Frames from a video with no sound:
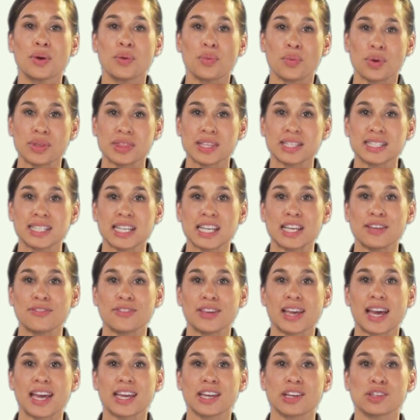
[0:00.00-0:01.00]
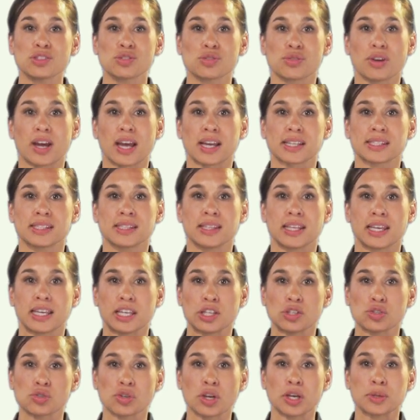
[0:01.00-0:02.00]
When the TVA contracts, the
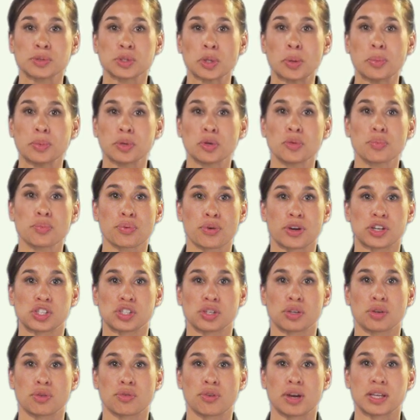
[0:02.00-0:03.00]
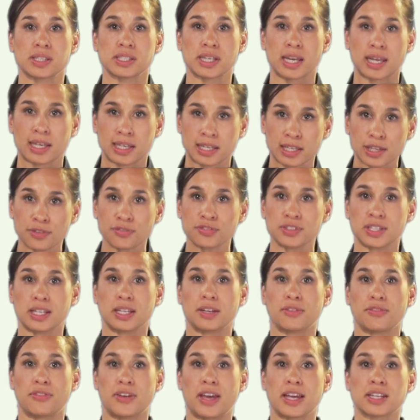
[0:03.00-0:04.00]
intra-abdominal pressure creates a lifting
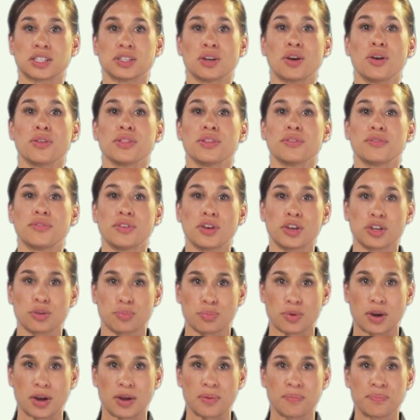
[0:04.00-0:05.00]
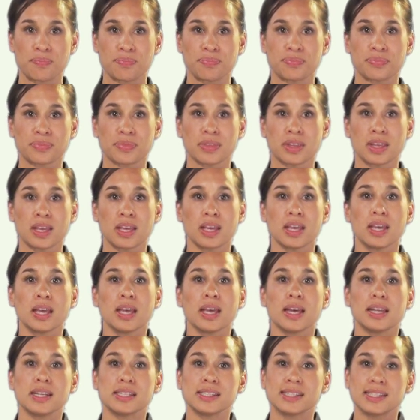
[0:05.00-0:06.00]
effect on the vertebra.
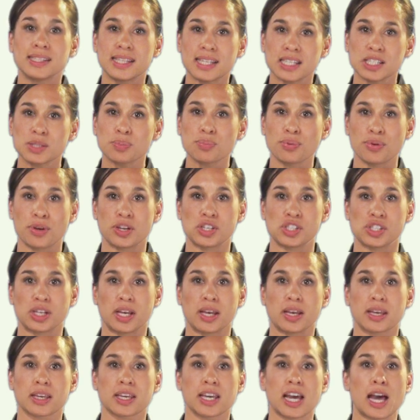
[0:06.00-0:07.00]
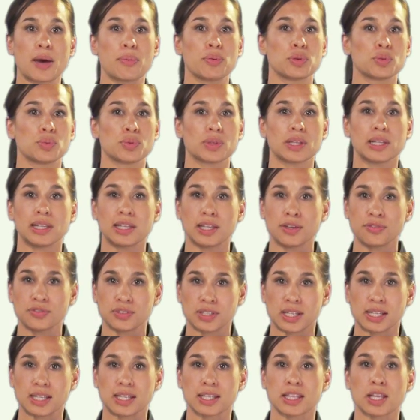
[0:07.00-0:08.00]
It is this pressure, coupled with the
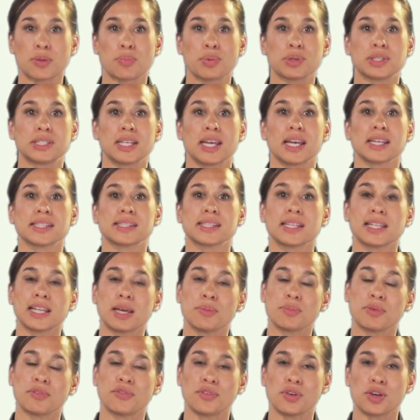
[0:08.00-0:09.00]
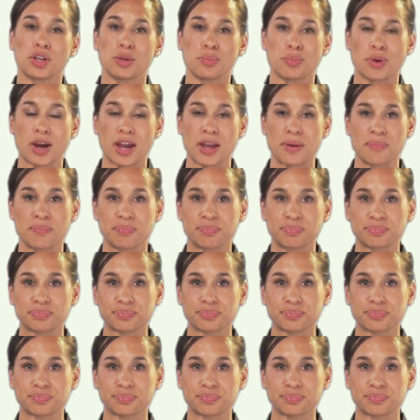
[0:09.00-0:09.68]
lifting, that protects the lumbar vertebrae.